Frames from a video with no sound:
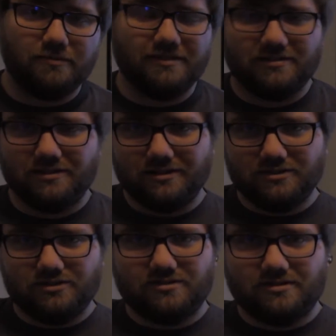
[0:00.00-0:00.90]
means that you can
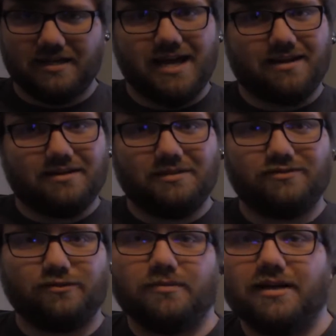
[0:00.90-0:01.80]
just tag enemies
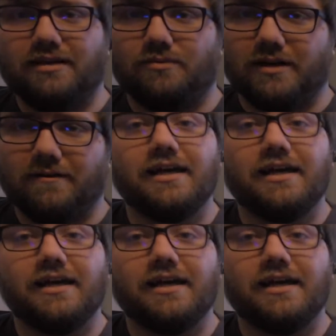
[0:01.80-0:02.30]
from anywhere.